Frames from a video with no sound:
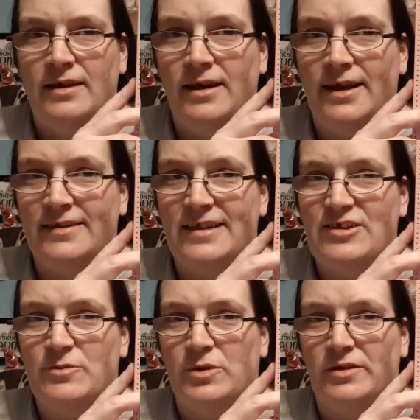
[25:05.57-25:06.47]
it's
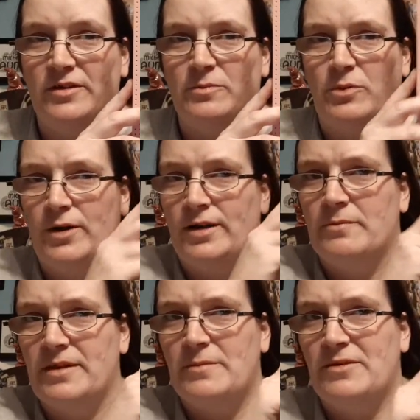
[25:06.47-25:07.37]
legible at this point,
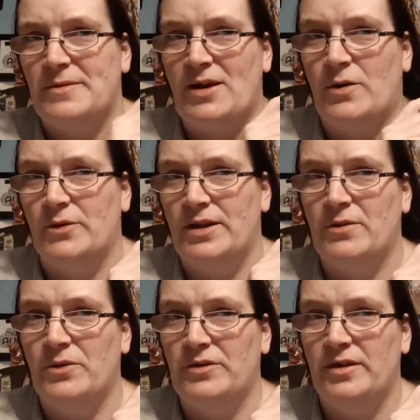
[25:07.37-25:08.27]
but that means me holding it
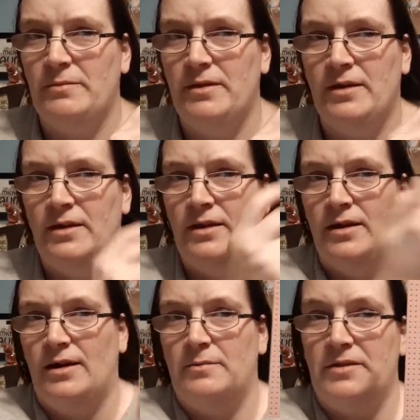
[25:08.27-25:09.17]
all the time.
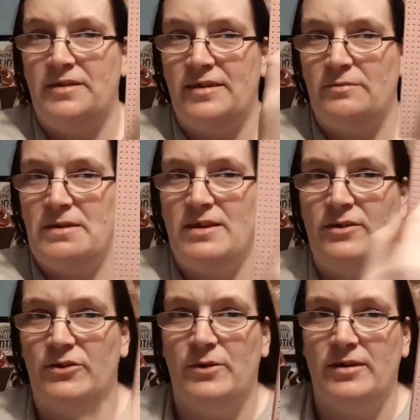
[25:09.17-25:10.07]
But this is me
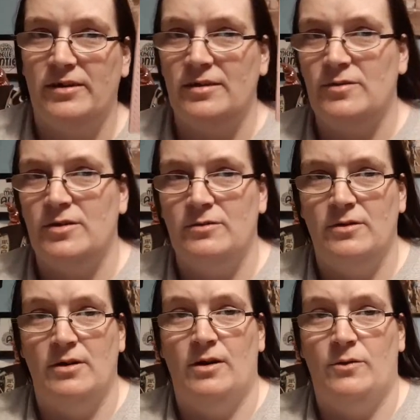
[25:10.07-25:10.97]
on Twitter, if you
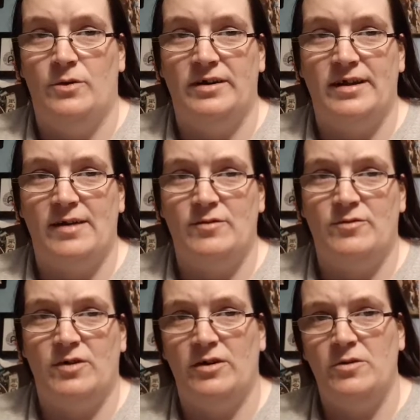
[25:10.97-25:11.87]
wanted to have a
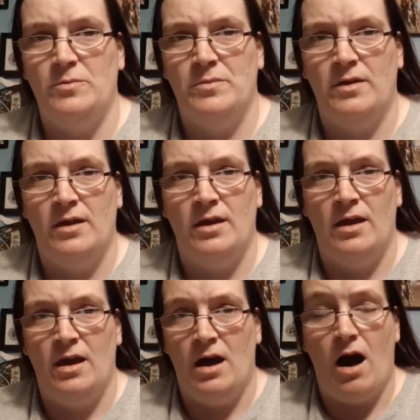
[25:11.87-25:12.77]
follow.
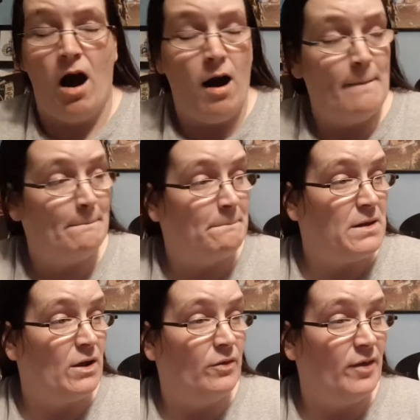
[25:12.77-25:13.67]

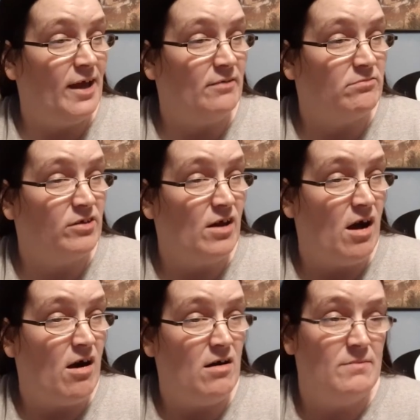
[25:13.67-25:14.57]
Beyond that,
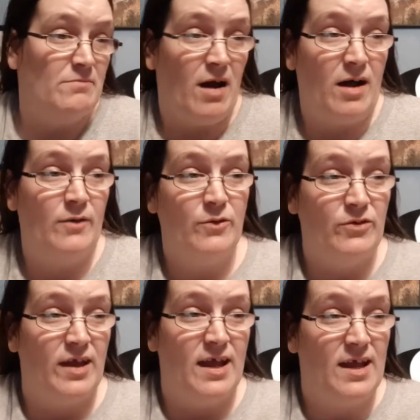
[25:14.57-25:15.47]
I will
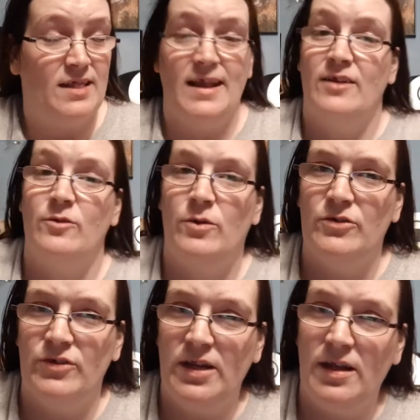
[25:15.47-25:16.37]
say thanks for
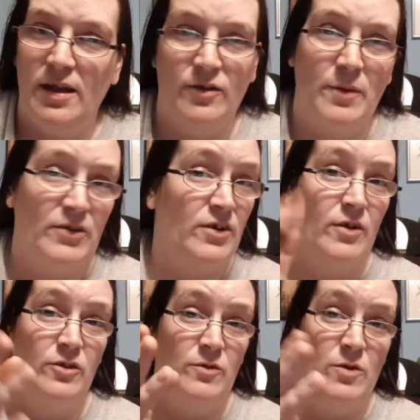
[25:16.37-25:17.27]
watching, especially
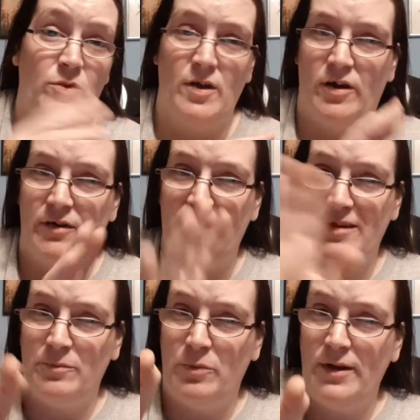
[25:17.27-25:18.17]
those of you that are at
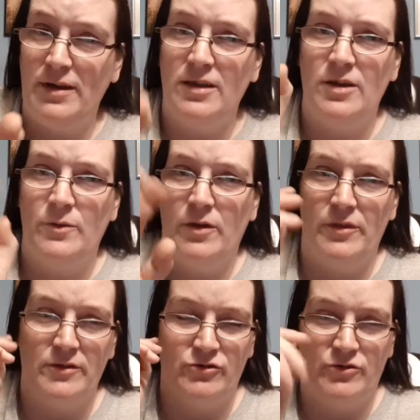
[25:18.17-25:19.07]
this point. You are
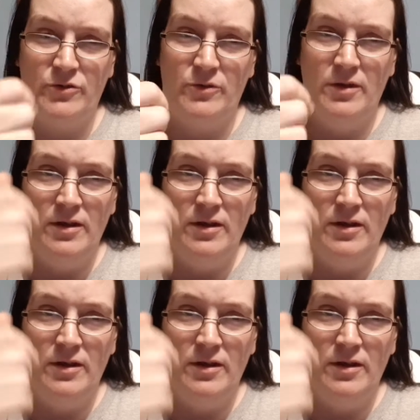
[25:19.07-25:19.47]
the true